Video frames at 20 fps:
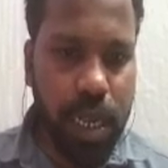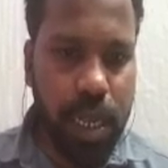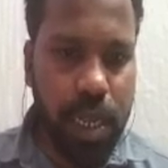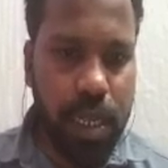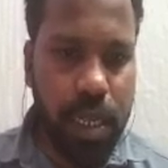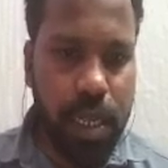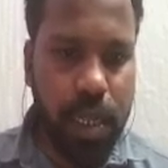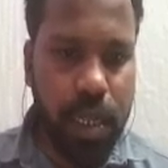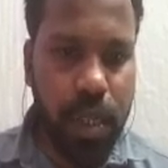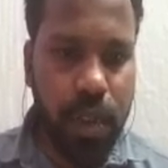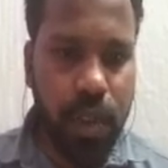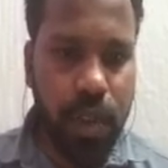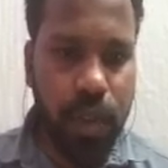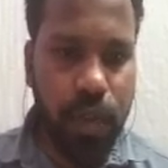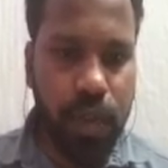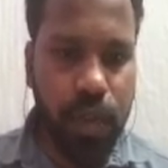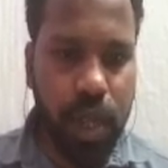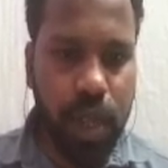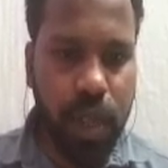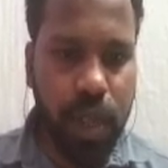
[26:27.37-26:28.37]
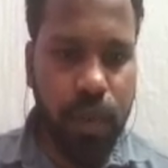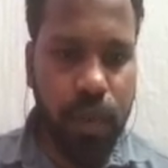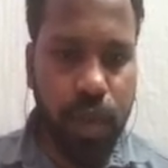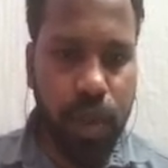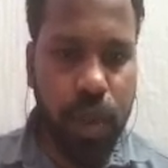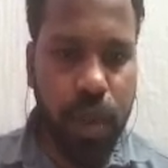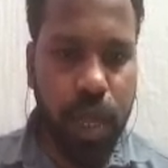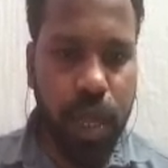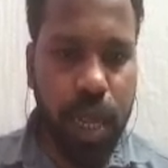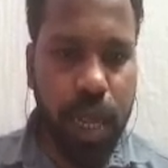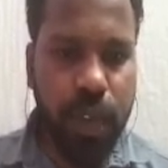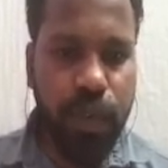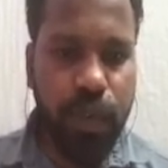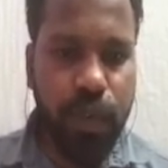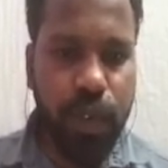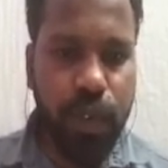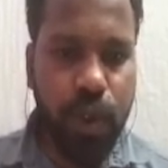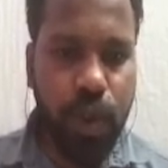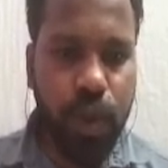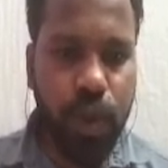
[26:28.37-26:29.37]
It's the not fraud and fraud.
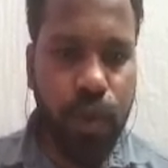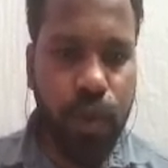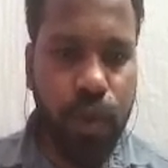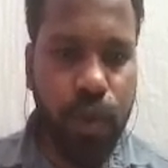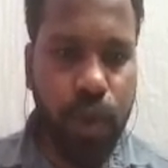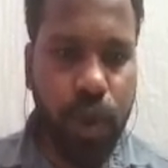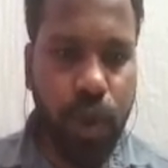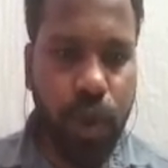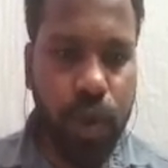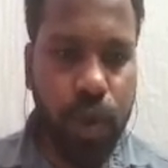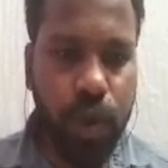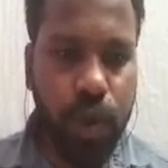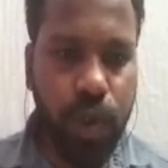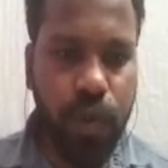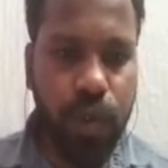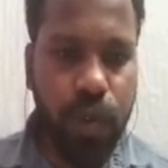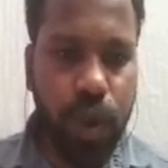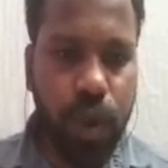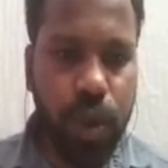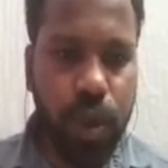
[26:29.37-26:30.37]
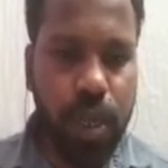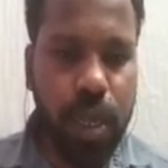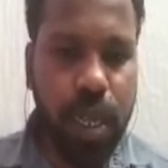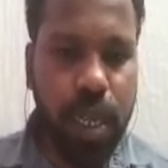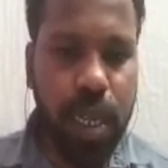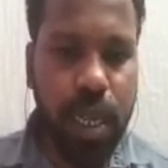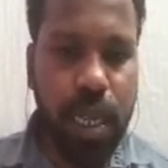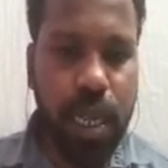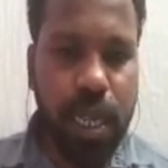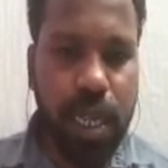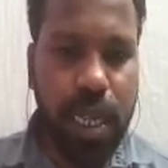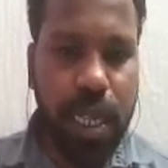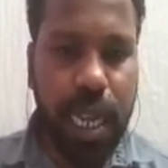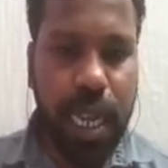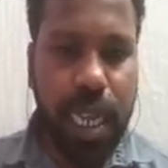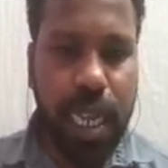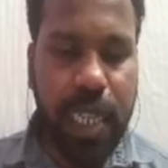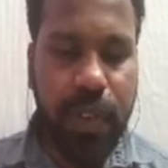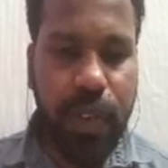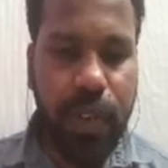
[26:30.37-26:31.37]
And fraud to fraud, the
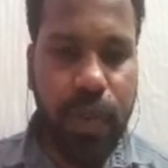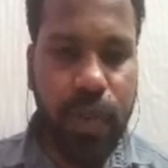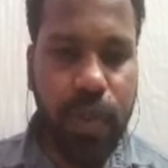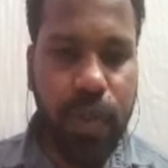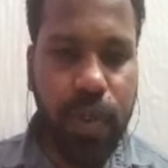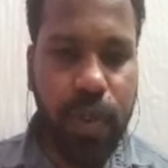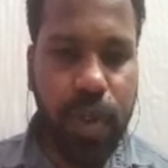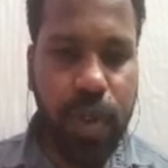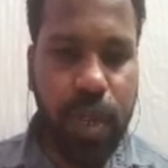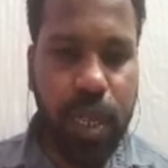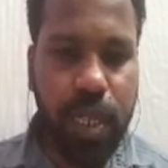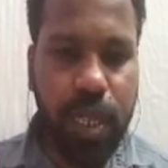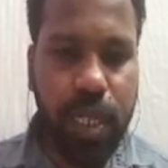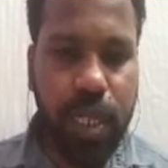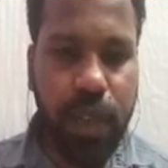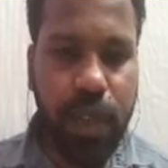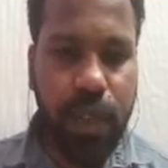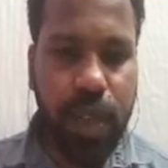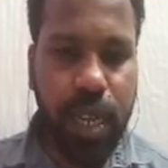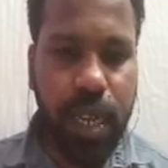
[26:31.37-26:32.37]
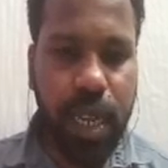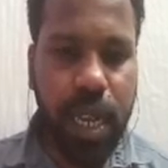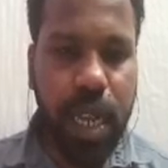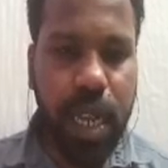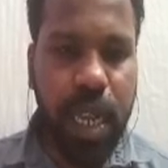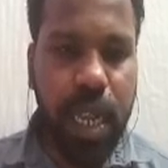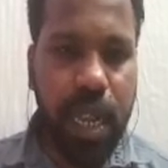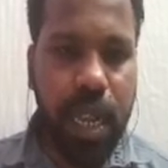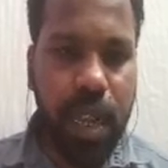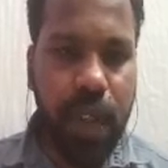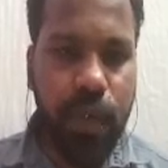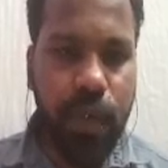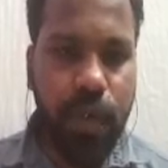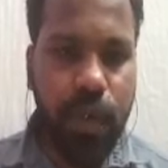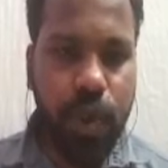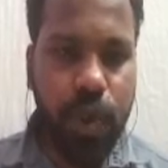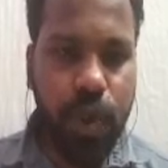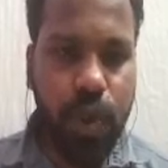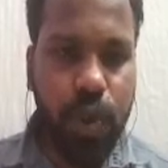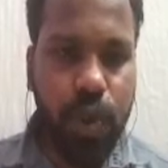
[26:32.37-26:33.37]
81 is giving. And
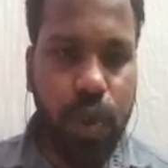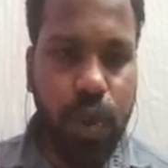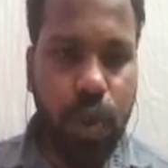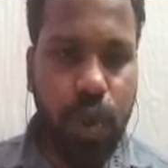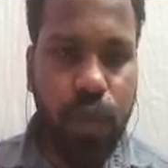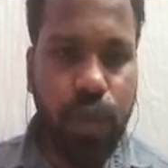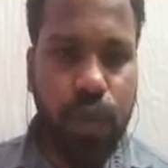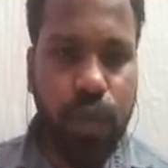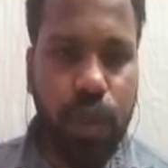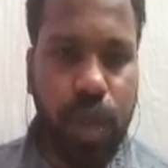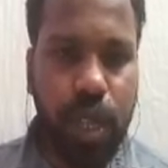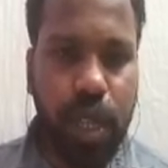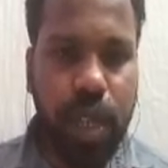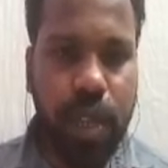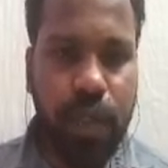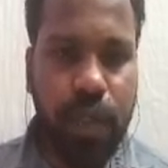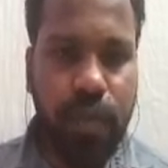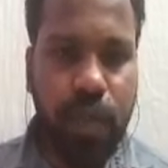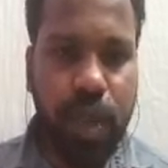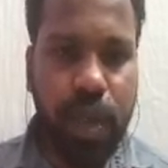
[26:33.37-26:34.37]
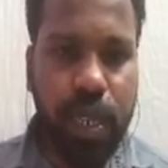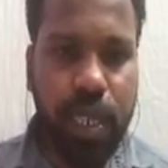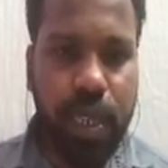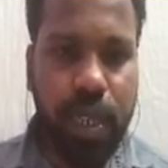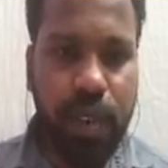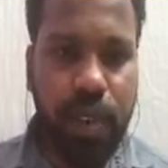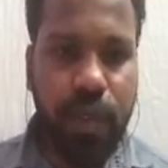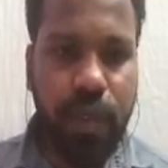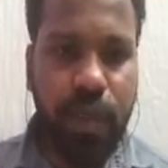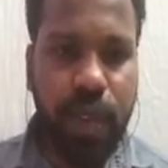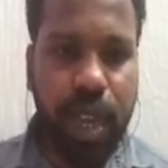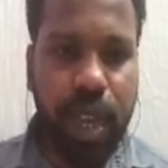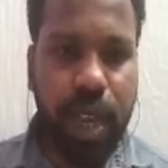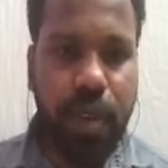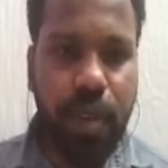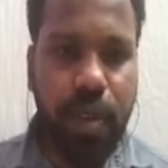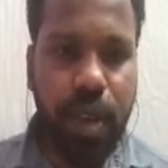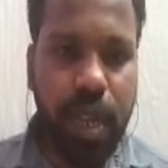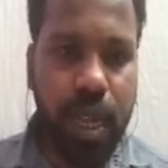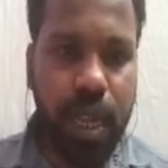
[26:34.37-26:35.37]
fraud to not fraud, it was giving
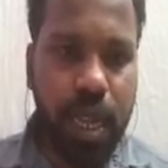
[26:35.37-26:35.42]
5.